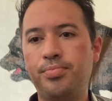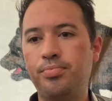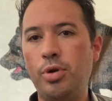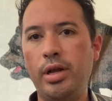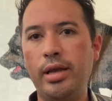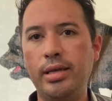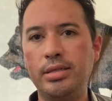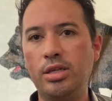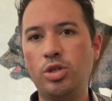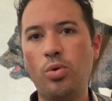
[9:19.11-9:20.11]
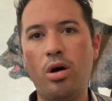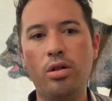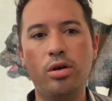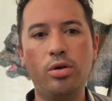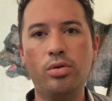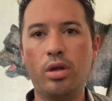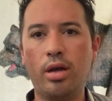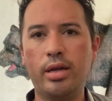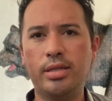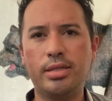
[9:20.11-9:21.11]
Pretty easy to swallow.
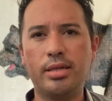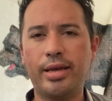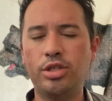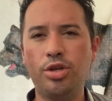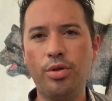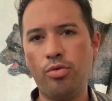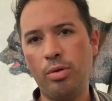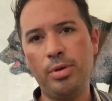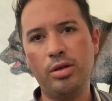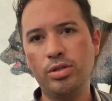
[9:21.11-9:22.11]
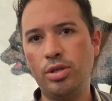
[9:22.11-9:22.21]
It's like 2 to 3 pills.